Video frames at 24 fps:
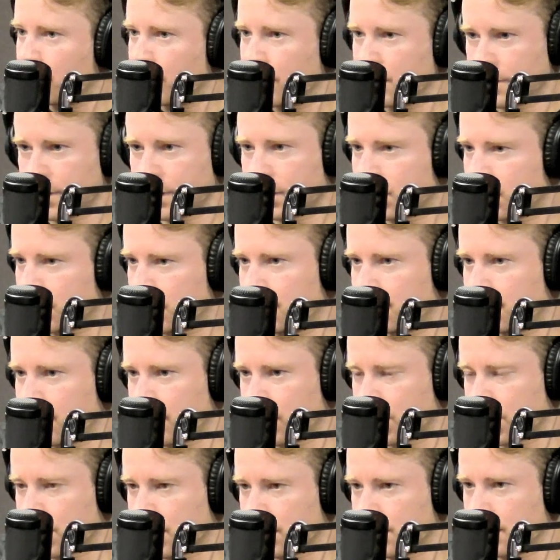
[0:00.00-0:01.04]
energy
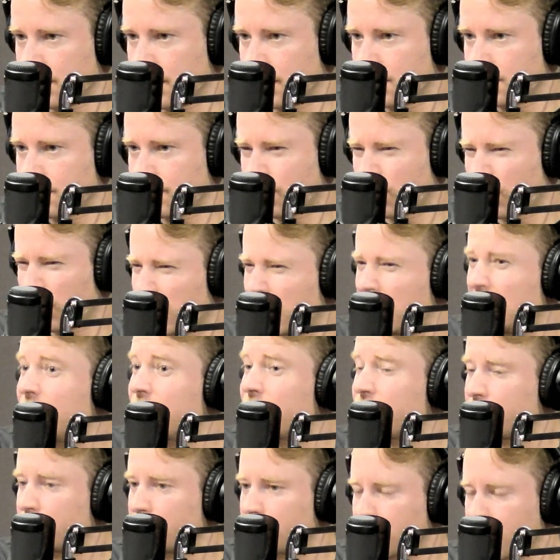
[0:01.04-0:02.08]
efficient, and it's for
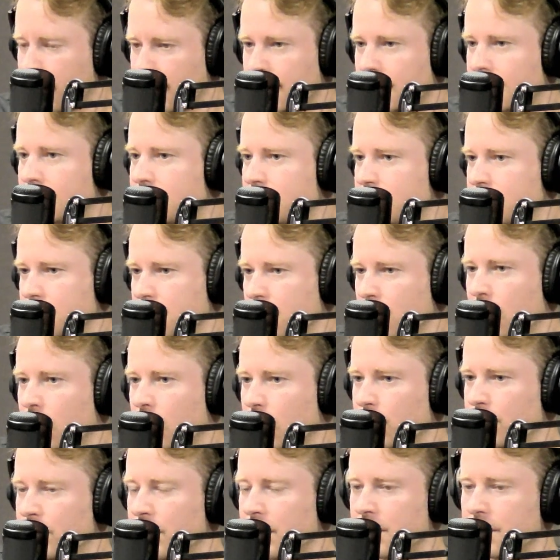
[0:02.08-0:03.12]
infill, right? This is a
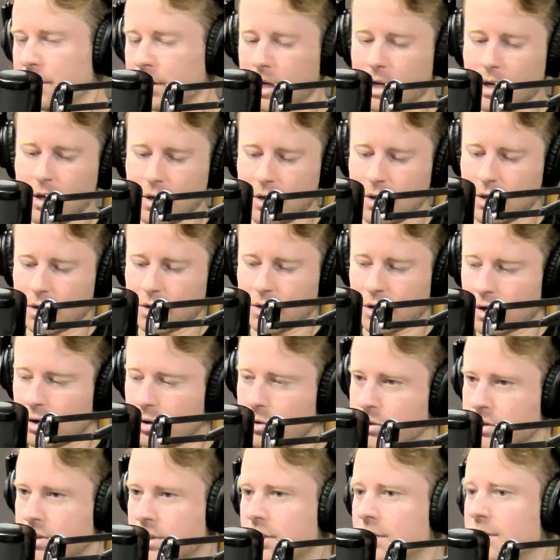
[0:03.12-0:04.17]
home that
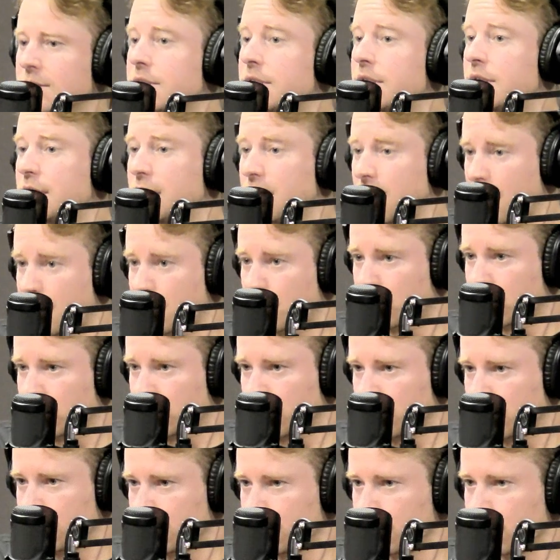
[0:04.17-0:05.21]
goes in a city neighborhood
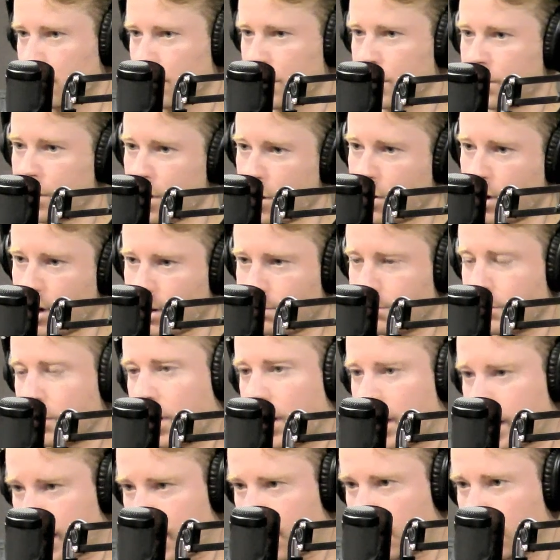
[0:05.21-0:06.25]
where you go up,
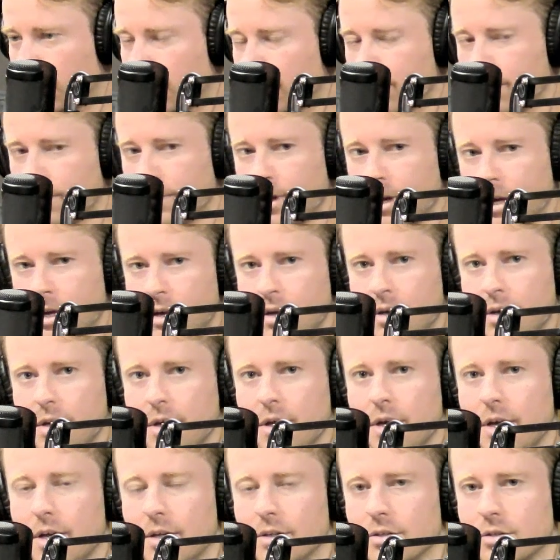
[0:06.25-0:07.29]
not out.
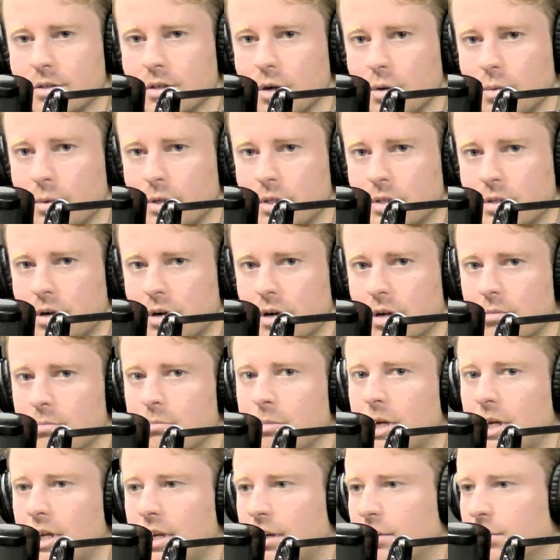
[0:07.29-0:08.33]
And so we started
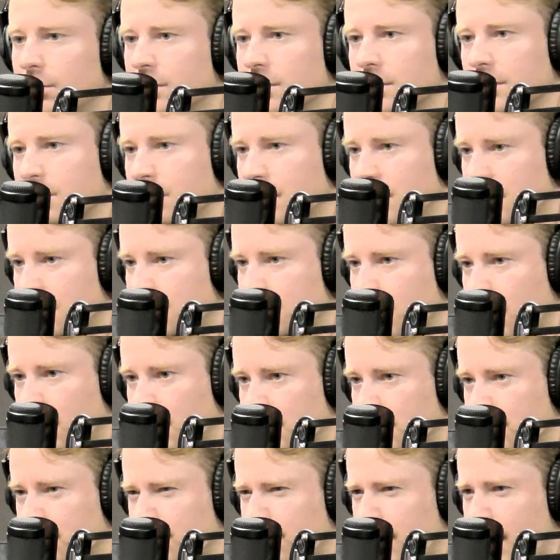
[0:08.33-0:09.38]
meeting with some of these
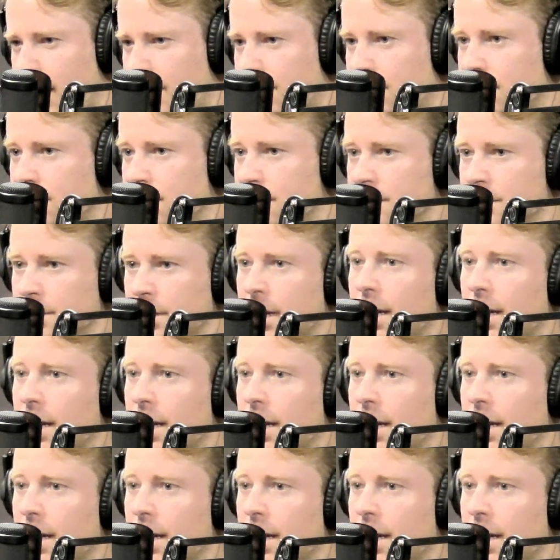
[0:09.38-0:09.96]
modular factories and said, hey,